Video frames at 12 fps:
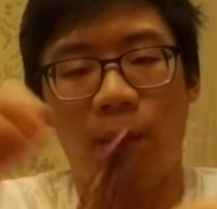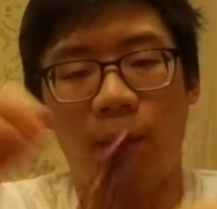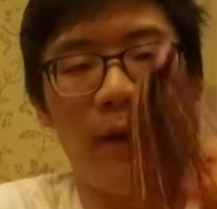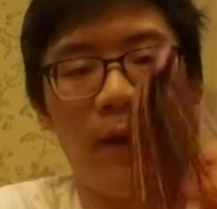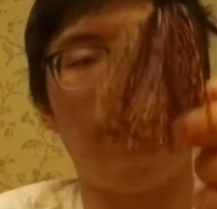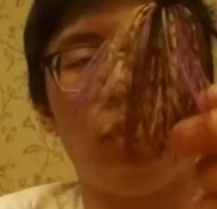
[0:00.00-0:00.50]
I
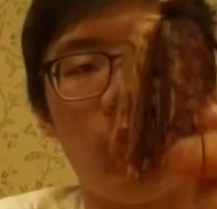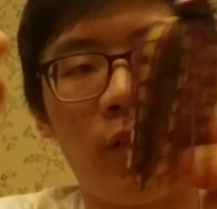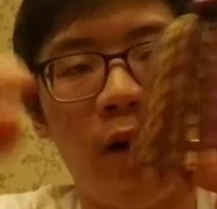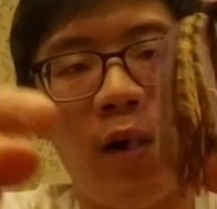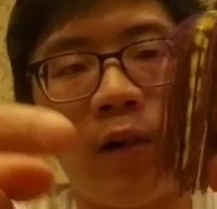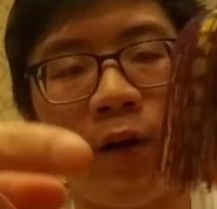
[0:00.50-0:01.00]
plan on
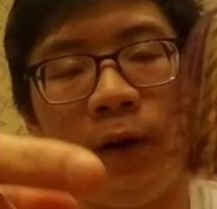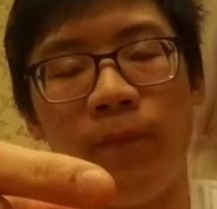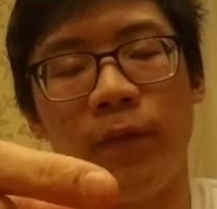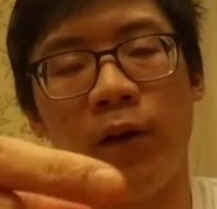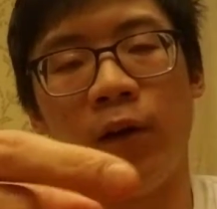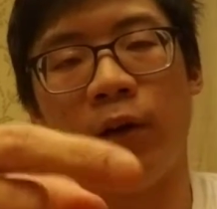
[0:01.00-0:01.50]
throwing on
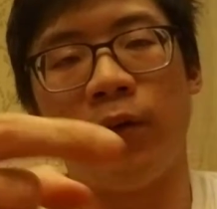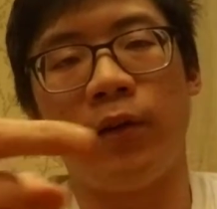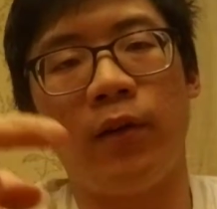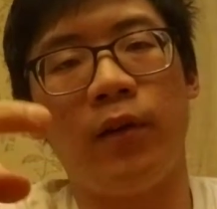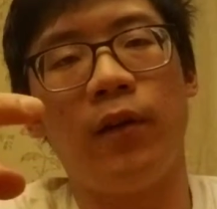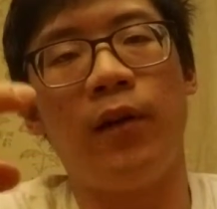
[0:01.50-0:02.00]

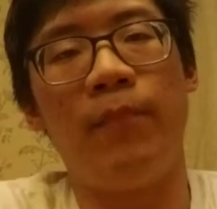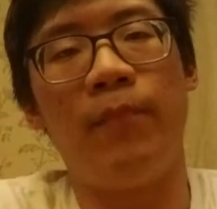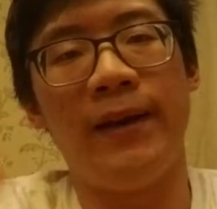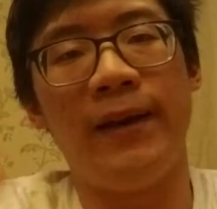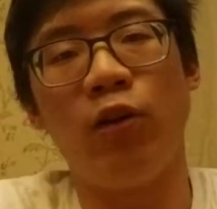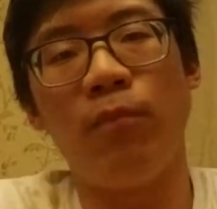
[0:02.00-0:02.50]
a
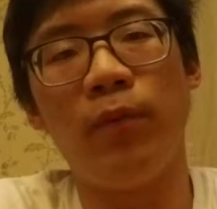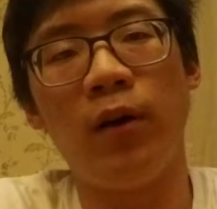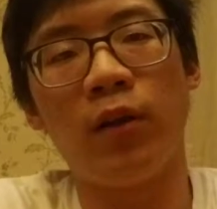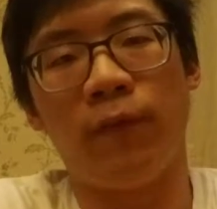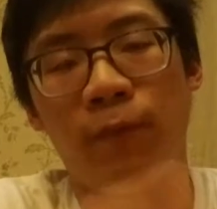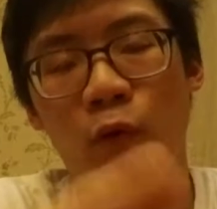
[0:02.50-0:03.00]
bandito
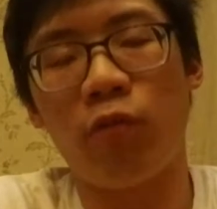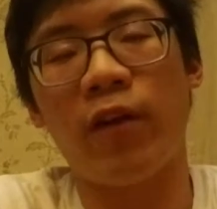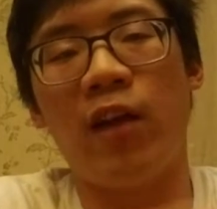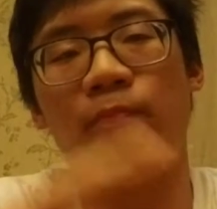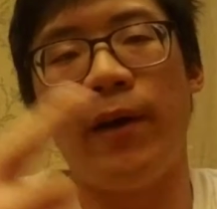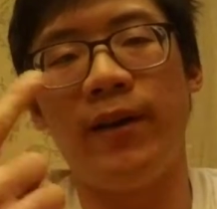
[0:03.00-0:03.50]
bug, the full
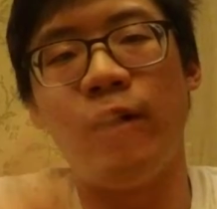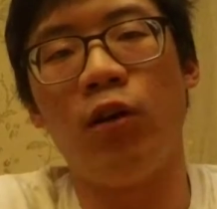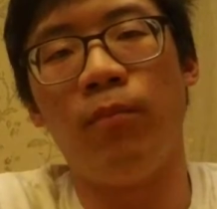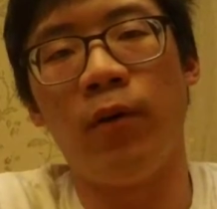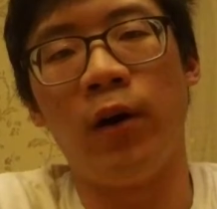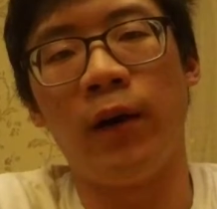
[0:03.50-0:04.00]
size
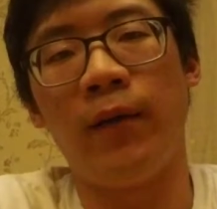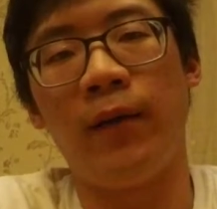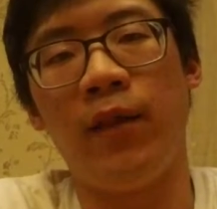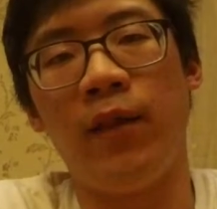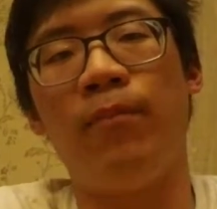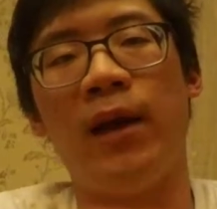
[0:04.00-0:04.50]
bandito bug
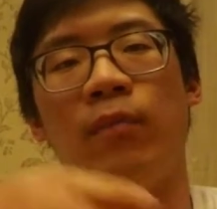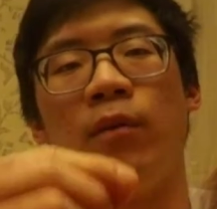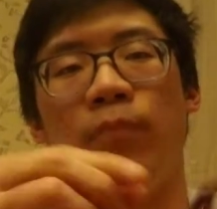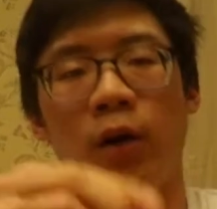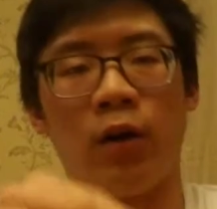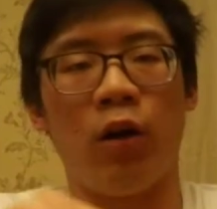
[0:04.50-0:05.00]
in the
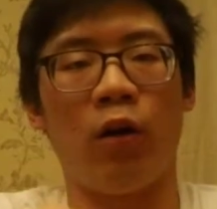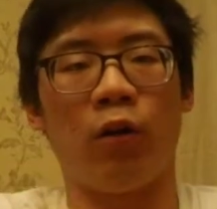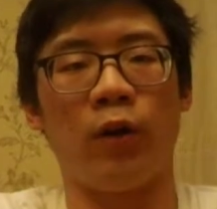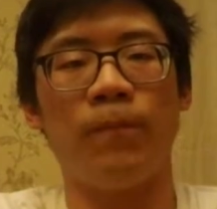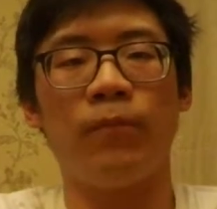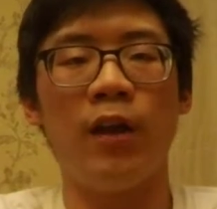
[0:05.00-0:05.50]
Bama bug
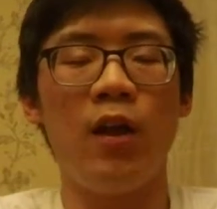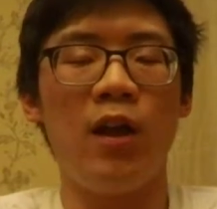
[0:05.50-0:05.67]
color.